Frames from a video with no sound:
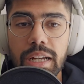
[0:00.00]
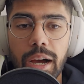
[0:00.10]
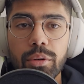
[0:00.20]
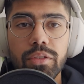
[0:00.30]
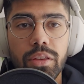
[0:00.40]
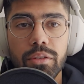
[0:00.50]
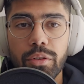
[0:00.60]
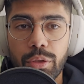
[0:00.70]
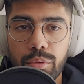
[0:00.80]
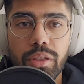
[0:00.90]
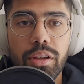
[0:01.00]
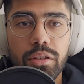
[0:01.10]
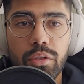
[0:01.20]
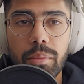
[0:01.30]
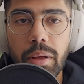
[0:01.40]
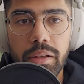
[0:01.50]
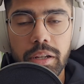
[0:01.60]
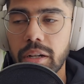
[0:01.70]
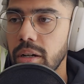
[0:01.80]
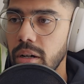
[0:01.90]
now we've done the three things for our
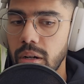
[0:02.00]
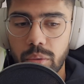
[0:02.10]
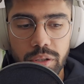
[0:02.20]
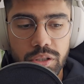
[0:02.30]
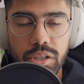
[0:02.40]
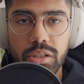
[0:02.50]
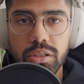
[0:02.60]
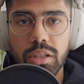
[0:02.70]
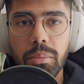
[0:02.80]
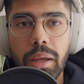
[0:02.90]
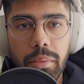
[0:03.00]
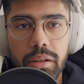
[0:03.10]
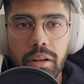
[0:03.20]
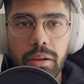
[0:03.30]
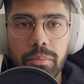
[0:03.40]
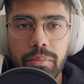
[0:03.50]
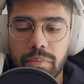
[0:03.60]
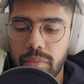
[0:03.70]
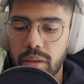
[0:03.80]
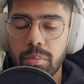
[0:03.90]
melody, which is the main melody,
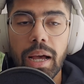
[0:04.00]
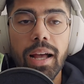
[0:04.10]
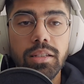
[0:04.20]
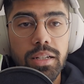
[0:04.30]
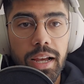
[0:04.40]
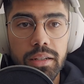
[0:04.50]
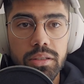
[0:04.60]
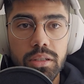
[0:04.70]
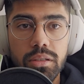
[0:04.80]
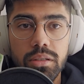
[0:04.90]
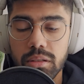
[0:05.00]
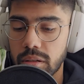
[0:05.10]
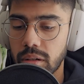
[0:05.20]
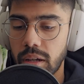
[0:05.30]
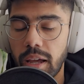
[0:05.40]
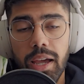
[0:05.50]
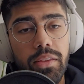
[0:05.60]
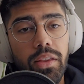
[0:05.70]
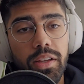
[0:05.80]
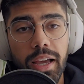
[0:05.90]
the pads and accents,
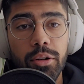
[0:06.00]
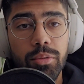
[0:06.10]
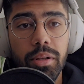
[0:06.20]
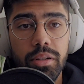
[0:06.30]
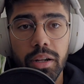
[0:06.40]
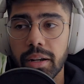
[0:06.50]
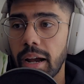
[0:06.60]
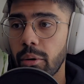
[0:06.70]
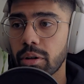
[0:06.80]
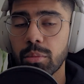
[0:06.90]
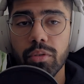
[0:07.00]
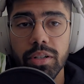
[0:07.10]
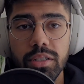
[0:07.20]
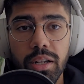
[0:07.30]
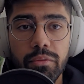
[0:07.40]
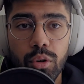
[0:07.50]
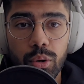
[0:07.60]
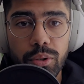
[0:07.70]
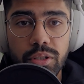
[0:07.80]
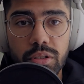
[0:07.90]
and then the counter melody. Now we're going to move on to step
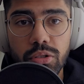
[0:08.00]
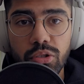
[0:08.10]
4, which is the